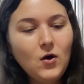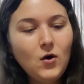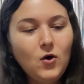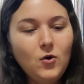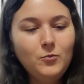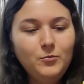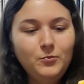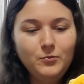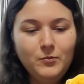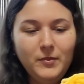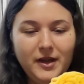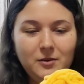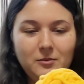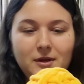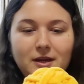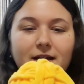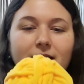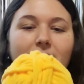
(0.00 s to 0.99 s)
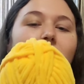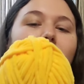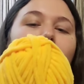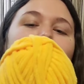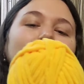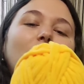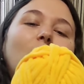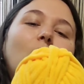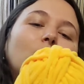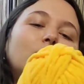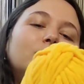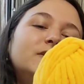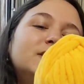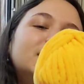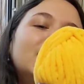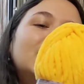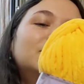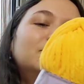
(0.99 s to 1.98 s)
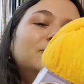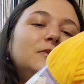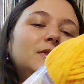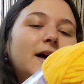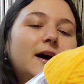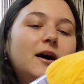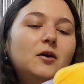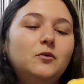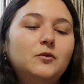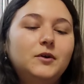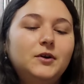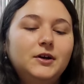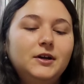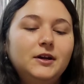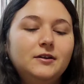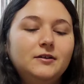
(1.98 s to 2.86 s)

Or maybe color of sunflower.